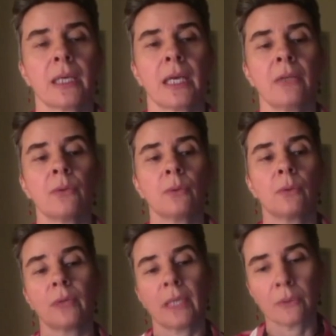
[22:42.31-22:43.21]
and you
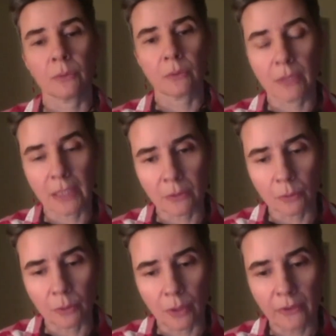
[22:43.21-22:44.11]
and you and
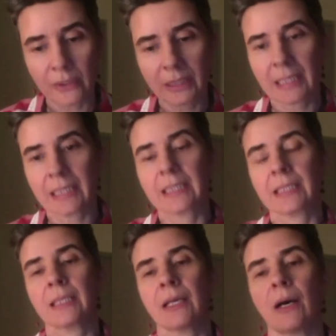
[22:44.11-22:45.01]
you understand
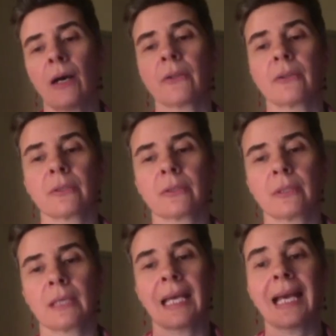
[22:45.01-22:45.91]

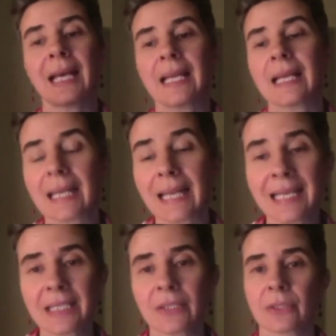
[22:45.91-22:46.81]
others
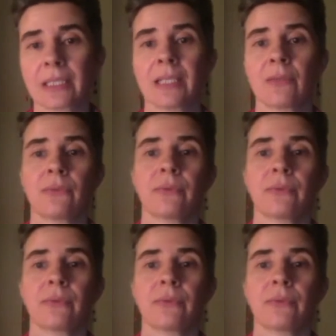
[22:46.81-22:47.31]
as yourself